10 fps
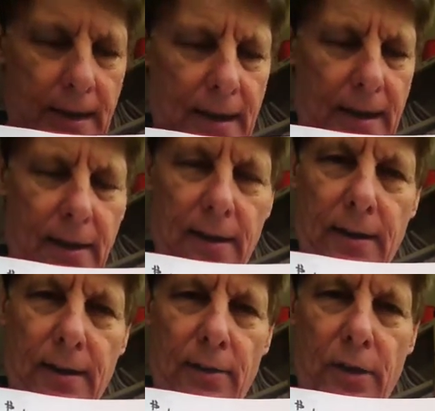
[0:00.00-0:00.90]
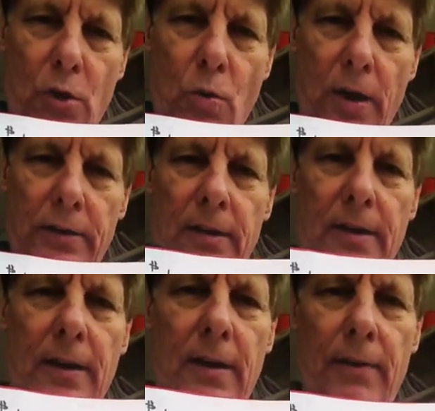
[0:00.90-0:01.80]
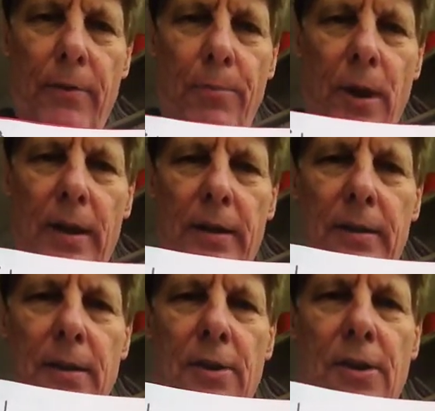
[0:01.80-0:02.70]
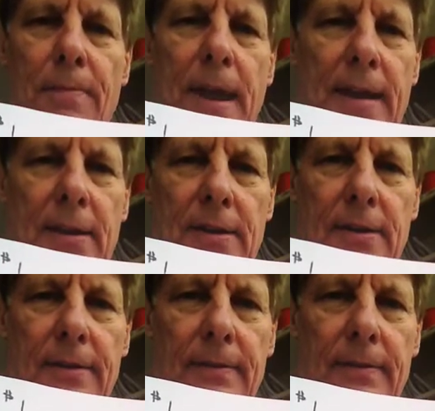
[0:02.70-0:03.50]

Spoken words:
and the quantity of the product demanded.